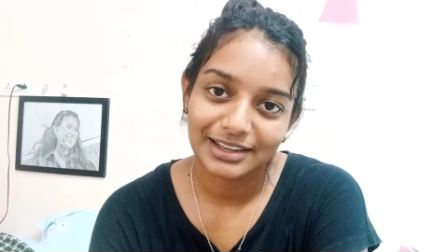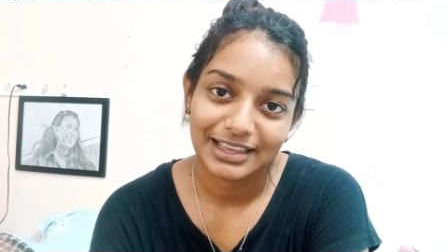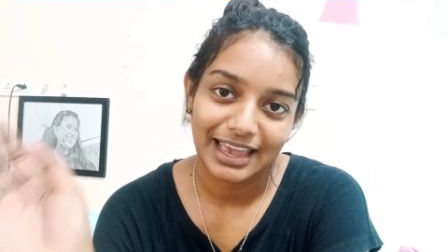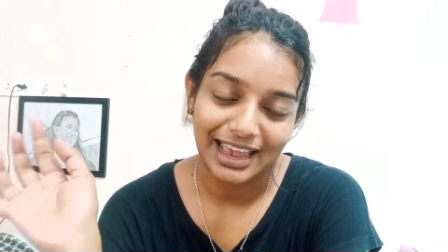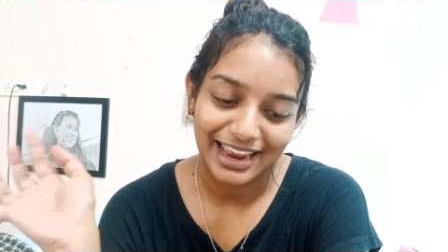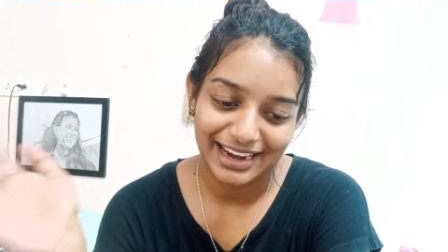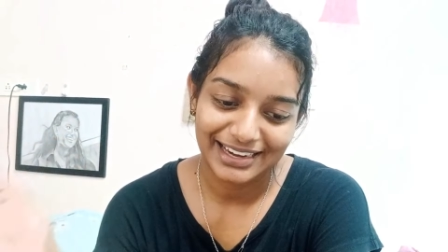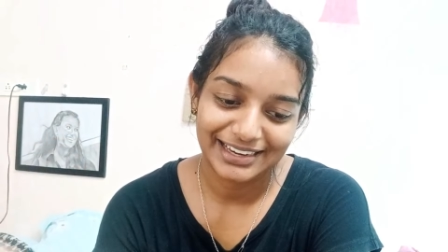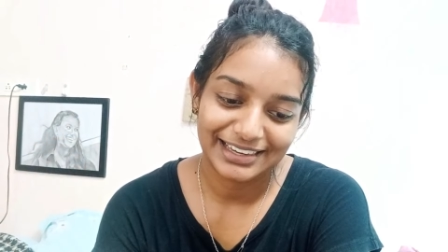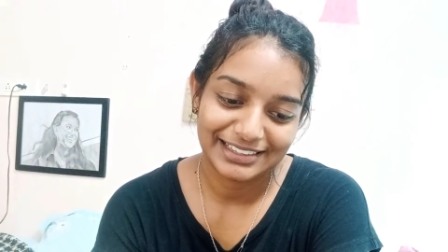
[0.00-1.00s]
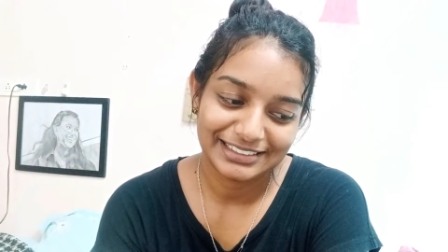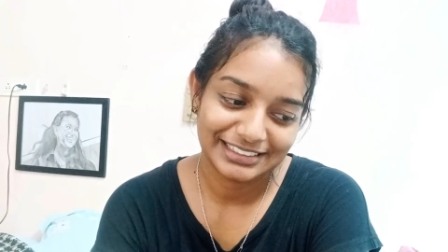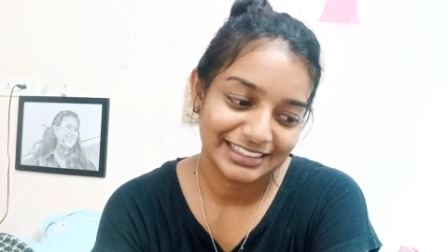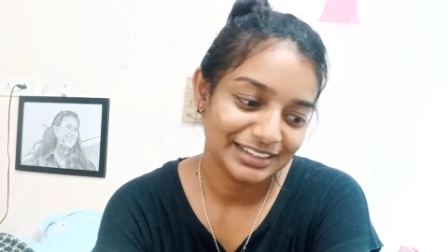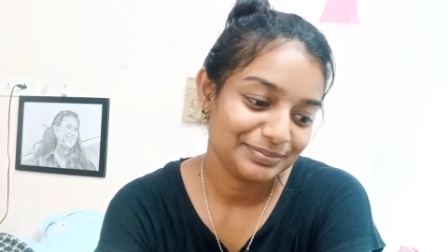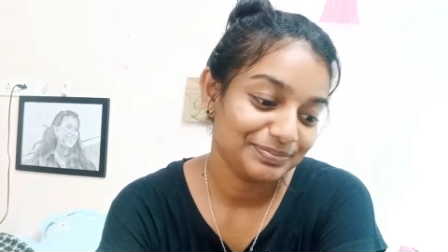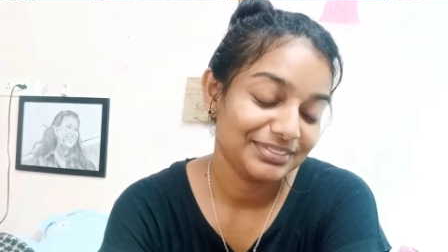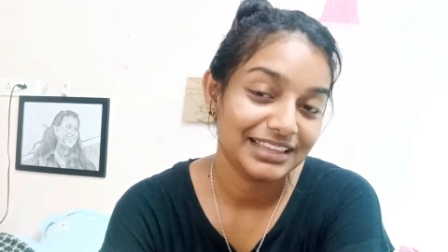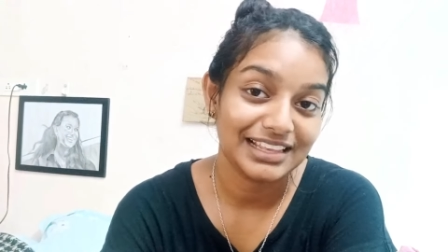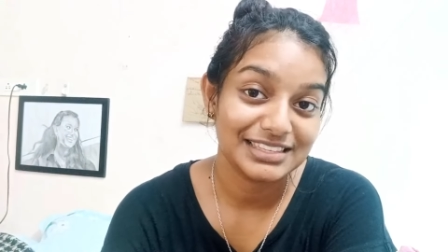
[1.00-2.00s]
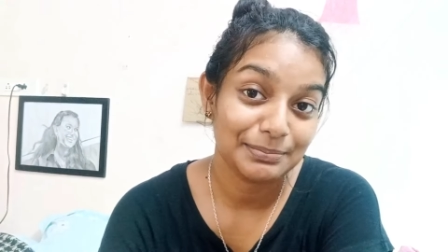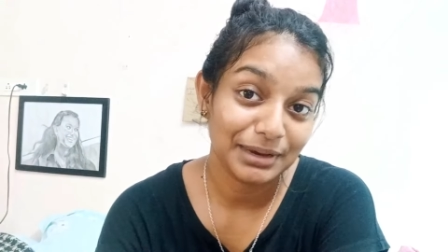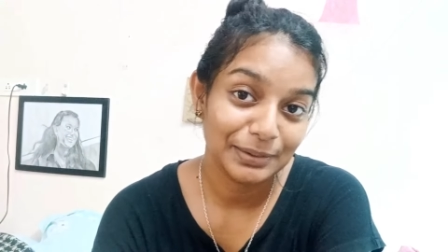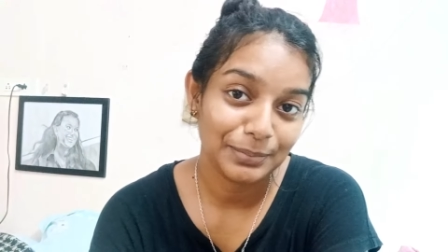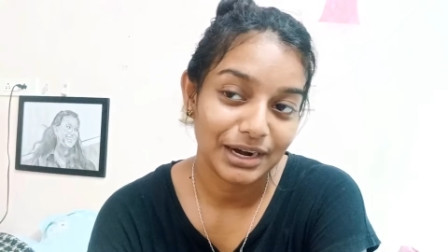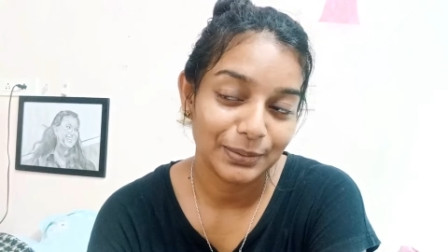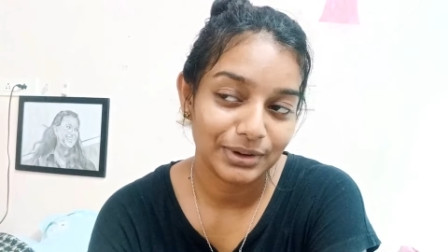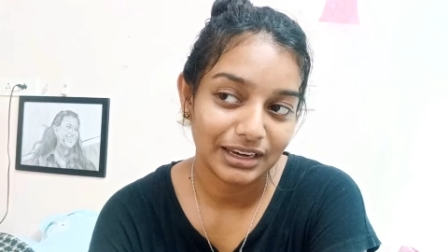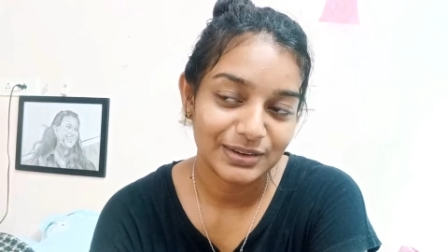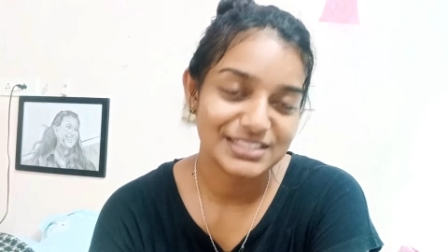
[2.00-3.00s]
And yeah, that's the main part I would like to say.